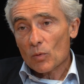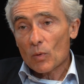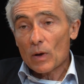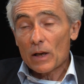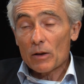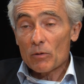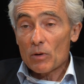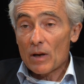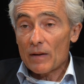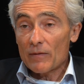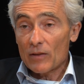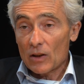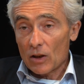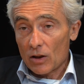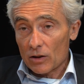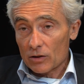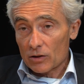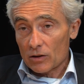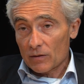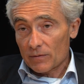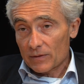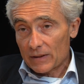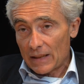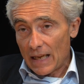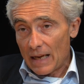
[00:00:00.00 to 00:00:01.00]
where you have a
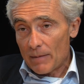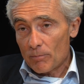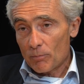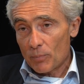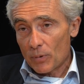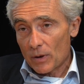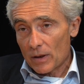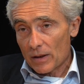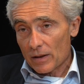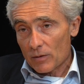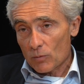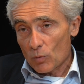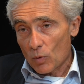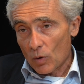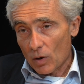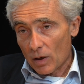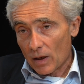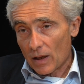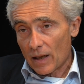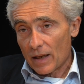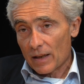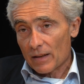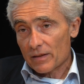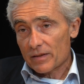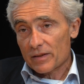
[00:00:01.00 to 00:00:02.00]
lot of temporary
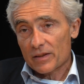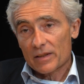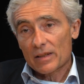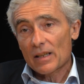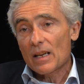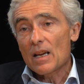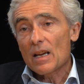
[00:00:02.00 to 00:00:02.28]
workers